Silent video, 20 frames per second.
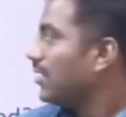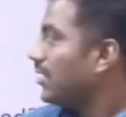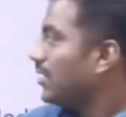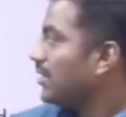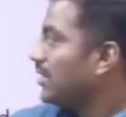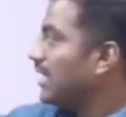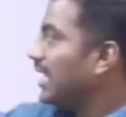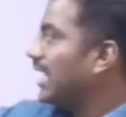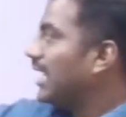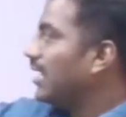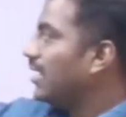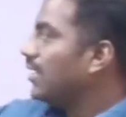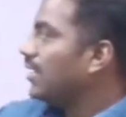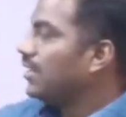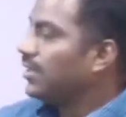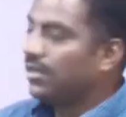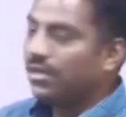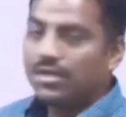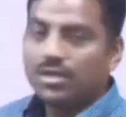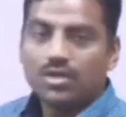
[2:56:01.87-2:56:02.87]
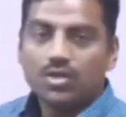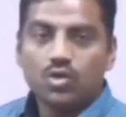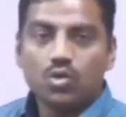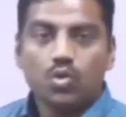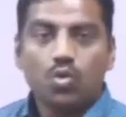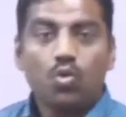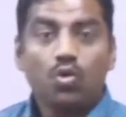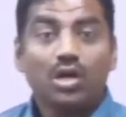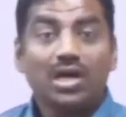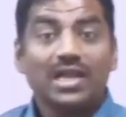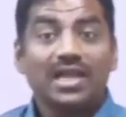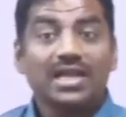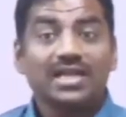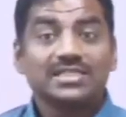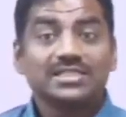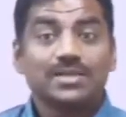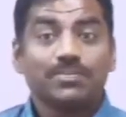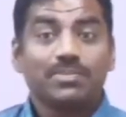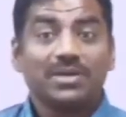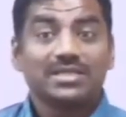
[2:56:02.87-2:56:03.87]
Then, no color is
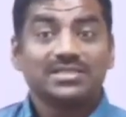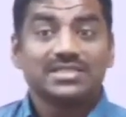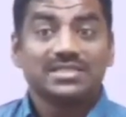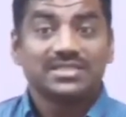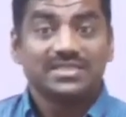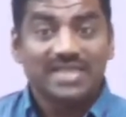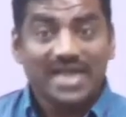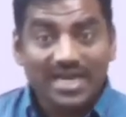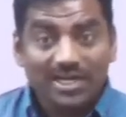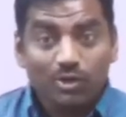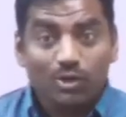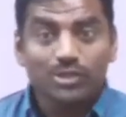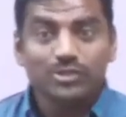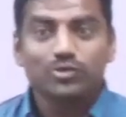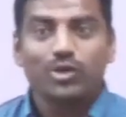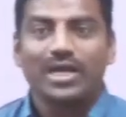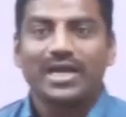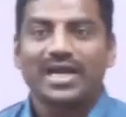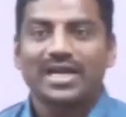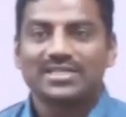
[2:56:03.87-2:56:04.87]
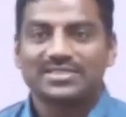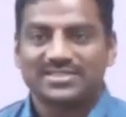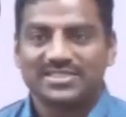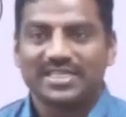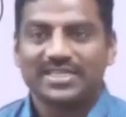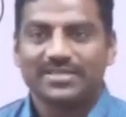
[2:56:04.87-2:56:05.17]
a pleasant. That also I can't say.